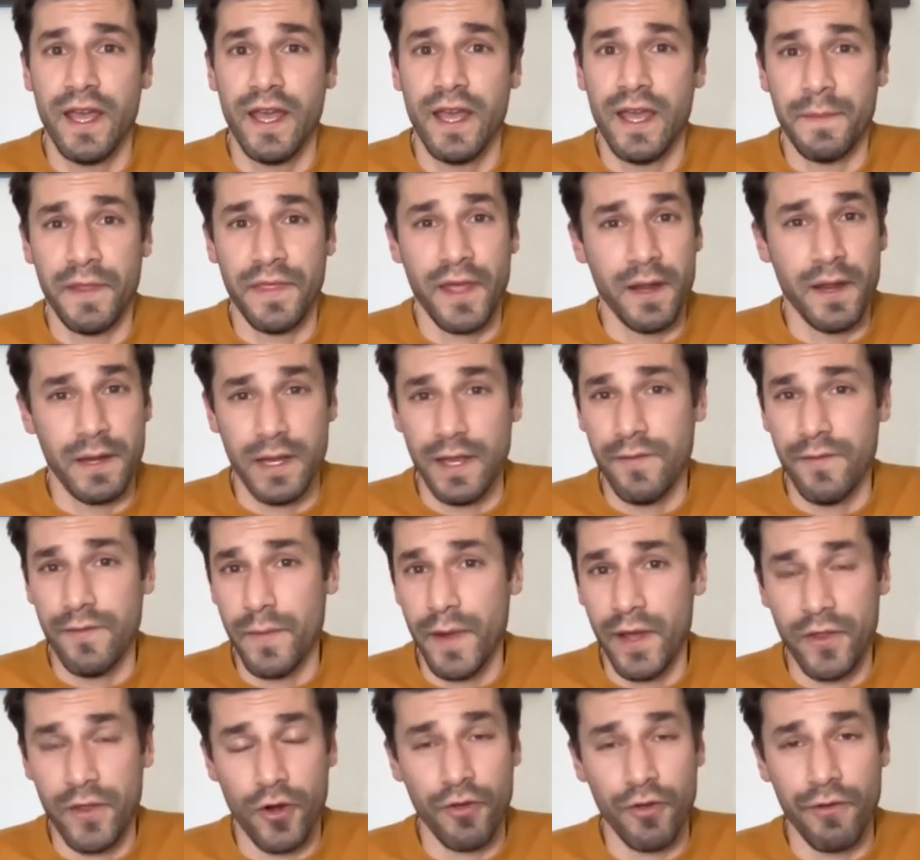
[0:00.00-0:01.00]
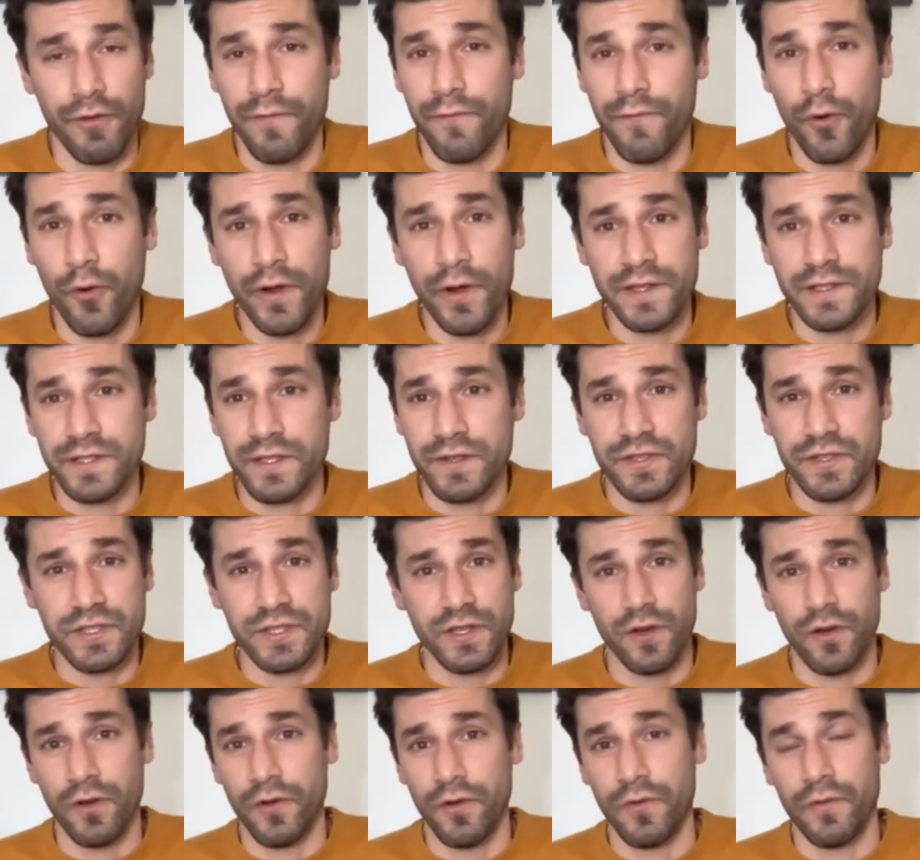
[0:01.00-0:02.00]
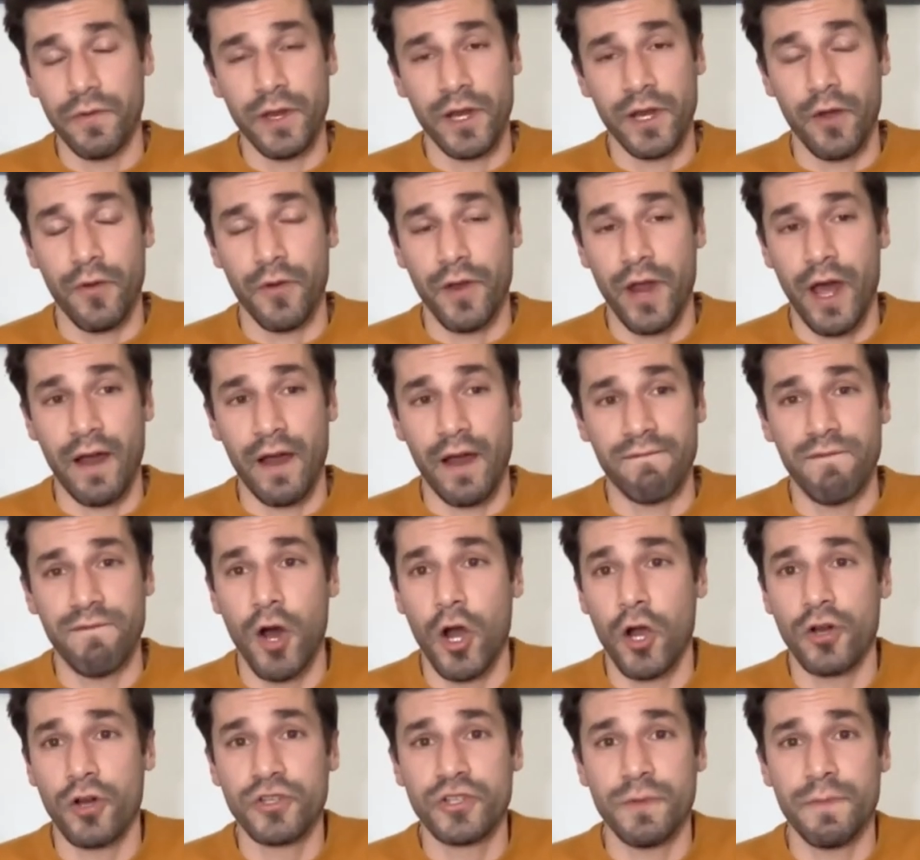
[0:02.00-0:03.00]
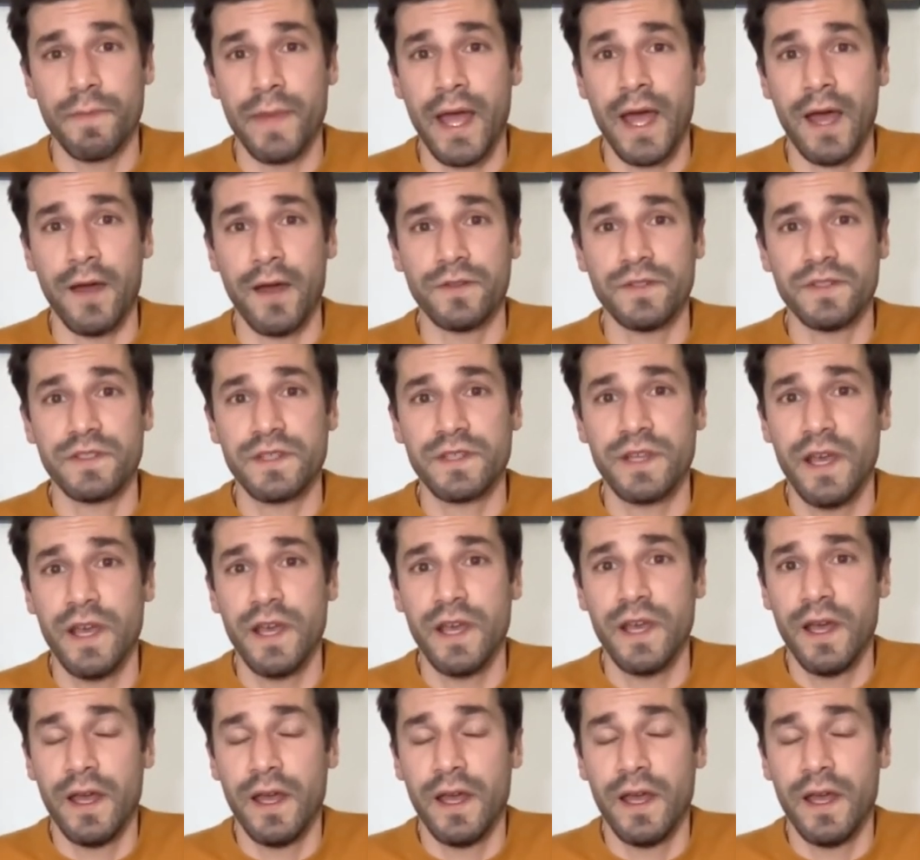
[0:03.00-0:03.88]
But then even by the early 40s, there's still, not large amounts